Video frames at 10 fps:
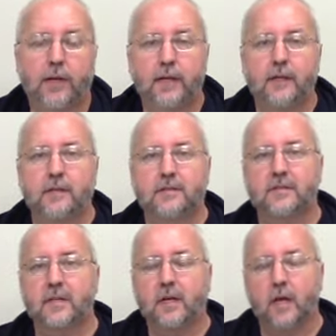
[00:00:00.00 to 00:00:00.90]

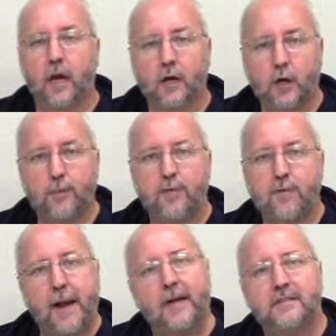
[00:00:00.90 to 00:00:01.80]
is a group
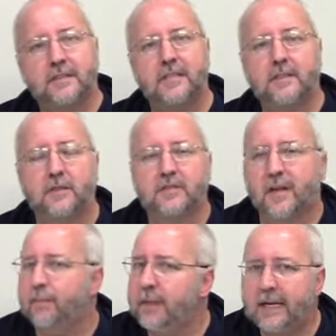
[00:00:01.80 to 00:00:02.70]
of parents and teachers
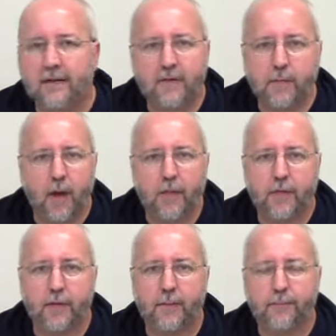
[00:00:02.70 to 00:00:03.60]
that meet every
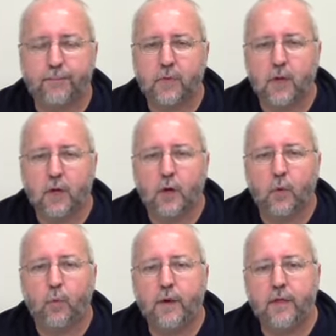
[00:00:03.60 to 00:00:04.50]
month
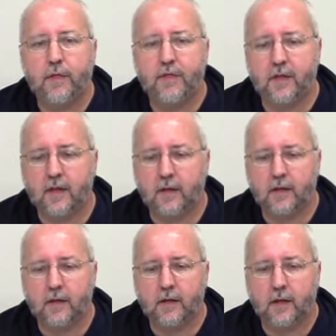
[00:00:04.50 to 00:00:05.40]
with
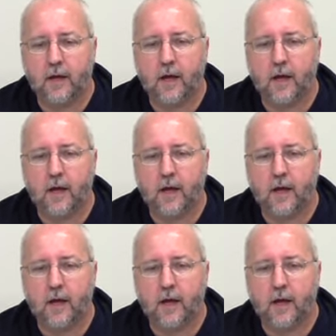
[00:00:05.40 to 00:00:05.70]
the